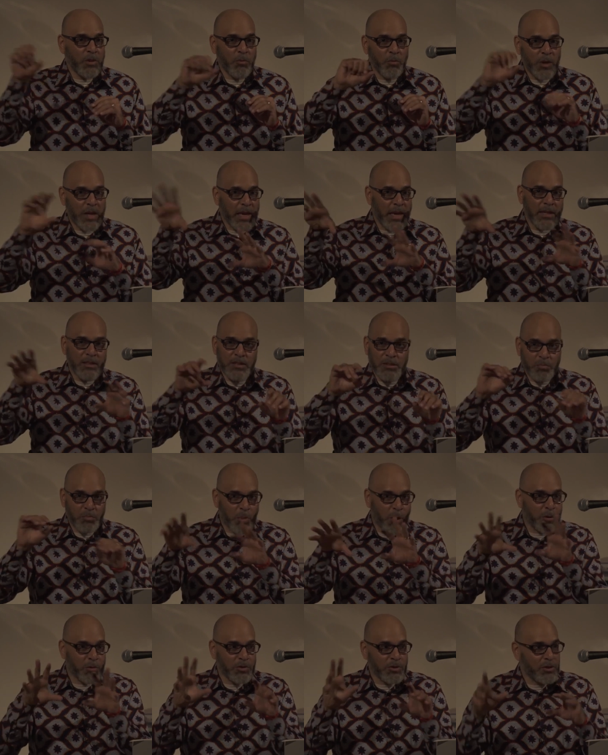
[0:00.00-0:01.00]
you know, we can't just
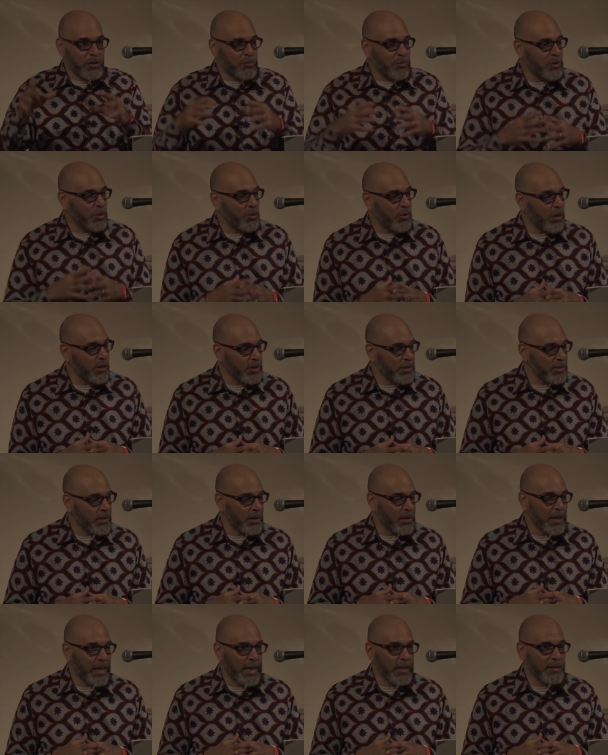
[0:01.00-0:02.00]
post and do all this
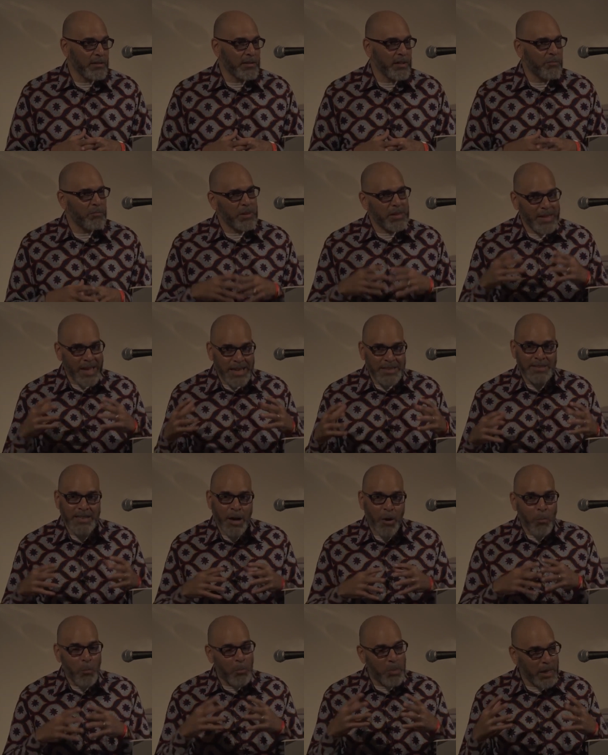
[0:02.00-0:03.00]
other kind of stuff. But that's
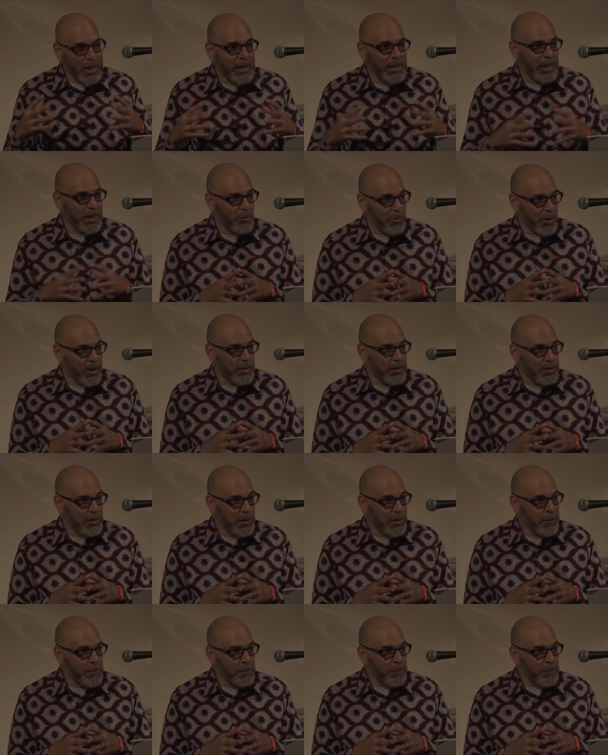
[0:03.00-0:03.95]
how big he was.